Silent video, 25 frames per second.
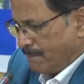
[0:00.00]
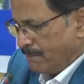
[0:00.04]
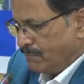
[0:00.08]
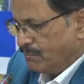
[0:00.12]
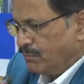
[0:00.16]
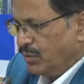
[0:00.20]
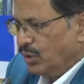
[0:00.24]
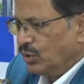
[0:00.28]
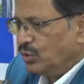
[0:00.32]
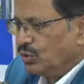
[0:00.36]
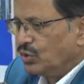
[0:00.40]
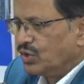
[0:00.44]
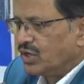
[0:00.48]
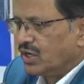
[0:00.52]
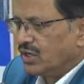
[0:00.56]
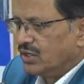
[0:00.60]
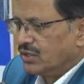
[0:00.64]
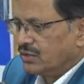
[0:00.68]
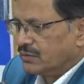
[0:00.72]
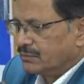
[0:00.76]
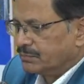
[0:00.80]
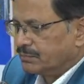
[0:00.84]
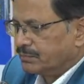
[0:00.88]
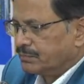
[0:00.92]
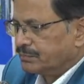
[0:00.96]
blue
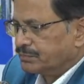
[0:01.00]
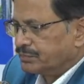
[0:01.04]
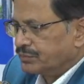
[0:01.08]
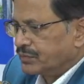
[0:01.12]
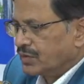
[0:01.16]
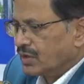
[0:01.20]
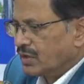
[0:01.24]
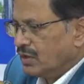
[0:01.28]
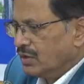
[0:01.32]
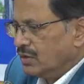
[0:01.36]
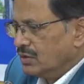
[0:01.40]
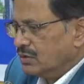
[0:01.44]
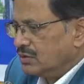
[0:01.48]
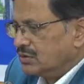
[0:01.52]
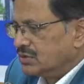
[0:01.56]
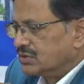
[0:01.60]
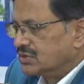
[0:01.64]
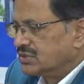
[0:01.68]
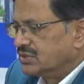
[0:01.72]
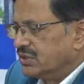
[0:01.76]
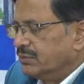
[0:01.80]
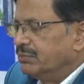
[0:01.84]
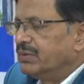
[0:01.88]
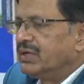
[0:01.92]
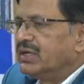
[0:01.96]
color.
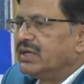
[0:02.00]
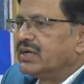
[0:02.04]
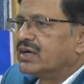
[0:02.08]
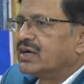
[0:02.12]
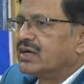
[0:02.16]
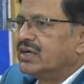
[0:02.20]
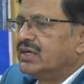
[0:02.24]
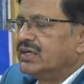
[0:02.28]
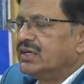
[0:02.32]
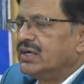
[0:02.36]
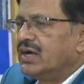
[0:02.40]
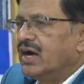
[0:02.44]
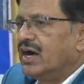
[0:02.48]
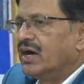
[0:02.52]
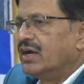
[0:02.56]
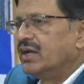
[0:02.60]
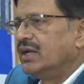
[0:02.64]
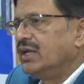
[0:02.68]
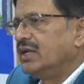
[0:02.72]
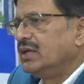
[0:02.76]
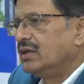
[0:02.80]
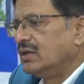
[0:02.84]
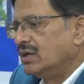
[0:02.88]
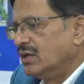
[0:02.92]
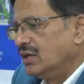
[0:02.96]
Similarly,
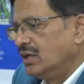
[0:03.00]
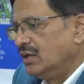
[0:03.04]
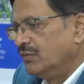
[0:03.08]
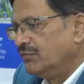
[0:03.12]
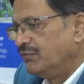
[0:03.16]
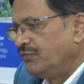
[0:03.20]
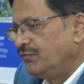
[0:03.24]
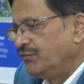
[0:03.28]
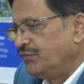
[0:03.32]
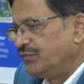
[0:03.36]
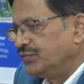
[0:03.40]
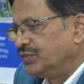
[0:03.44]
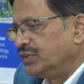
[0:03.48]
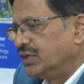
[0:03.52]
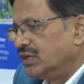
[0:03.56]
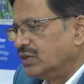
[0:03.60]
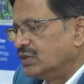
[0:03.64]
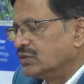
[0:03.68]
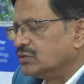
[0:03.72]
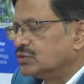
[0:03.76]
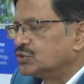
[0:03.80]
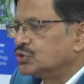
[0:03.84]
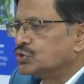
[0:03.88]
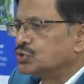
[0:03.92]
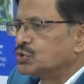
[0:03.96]
honey, if
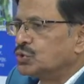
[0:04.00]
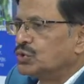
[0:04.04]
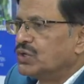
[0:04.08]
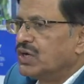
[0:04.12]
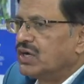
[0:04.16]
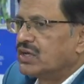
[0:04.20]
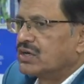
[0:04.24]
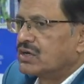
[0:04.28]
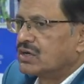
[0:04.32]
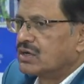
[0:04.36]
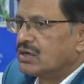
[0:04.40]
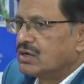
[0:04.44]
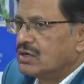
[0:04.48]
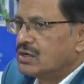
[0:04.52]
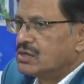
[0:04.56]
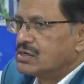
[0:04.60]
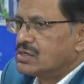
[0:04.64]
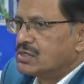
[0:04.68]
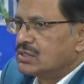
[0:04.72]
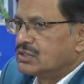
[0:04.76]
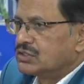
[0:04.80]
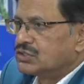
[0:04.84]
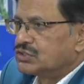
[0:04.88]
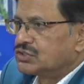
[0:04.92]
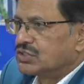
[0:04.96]
the sugar
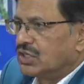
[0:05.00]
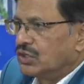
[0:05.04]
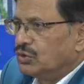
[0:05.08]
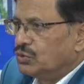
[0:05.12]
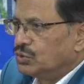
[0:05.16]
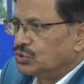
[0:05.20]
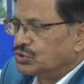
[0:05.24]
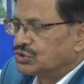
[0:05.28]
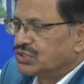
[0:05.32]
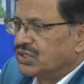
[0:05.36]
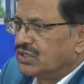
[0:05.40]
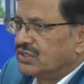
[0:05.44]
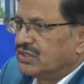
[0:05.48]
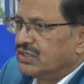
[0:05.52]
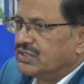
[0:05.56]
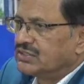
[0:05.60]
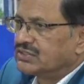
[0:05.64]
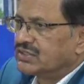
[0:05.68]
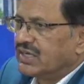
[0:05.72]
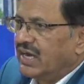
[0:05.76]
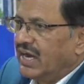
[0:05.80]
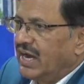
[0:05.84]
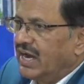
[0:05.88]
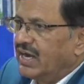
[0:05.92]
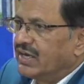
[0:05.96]
solution is
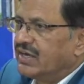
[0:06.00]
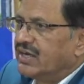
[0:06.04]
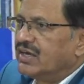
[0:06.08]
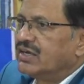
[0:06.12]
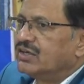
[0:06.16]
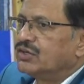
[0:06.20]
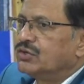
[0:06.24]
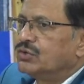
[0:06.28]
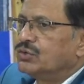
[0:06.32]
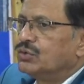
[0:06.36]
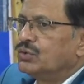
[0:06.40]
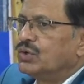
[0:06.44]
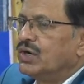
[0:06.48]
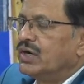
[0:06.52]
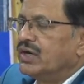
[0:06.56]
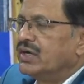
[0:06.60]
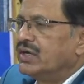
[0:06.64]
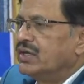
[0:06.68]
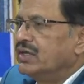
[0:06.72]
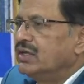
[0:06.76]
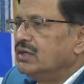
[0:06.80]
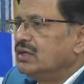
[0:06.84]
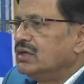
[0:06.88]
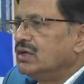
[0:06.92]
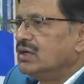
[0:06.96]
added to
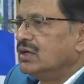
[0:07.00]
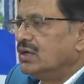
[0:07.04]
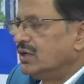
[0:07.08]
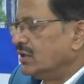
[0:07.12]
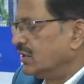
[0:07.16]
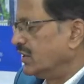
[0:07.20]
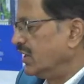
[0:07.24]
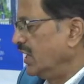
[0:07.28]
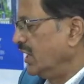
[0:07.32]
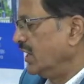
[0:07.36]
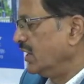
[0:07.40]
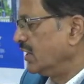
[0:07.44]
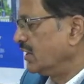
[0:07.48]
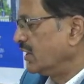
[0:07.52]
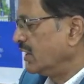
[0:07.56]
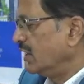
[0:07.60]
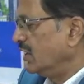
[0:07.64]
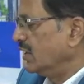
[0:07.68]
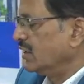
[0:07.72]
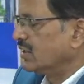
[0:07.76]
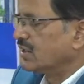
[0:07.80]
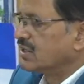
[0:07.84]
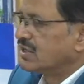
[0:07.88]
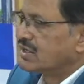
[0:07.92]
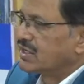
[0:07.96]
honey, take
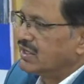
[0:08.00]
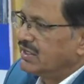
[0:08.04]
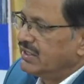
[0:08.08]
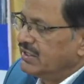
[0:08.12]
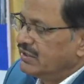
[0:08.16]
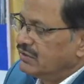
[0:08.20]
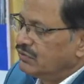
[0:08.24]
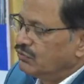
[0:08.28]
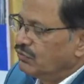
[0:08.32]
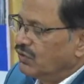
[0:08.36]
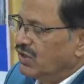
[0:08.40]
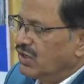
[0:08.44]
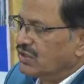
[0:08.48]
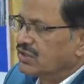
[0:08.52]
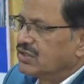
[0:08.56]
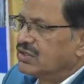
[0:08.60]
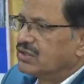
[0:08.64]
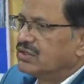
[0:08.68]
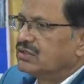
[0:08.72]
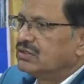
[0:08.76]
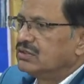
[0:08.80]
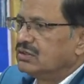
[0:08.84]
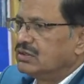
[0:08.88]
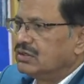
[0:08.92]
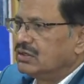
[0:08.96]
a clean
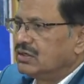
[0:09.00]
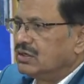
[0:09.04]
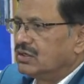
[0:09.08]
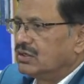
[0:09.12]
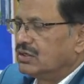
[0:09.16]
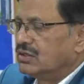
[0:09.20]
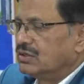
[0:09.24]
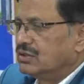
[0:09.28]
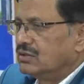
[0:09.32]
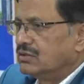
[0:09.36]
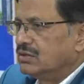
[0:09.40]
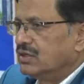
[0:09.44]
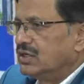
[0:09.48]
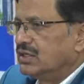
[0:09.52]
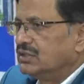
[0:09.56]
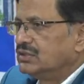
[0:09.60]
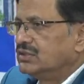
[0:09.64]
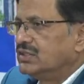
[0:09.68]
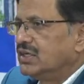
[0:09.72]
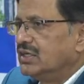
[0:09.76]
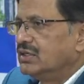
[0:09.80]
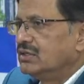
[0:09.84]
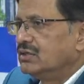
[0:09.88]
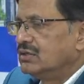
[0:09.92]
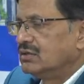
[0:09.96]
water,
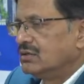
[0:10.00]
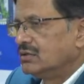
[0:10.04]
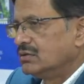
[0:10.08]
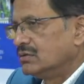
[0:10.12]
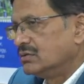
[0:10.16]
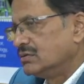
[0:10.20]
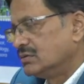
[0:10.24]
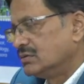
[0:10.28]
then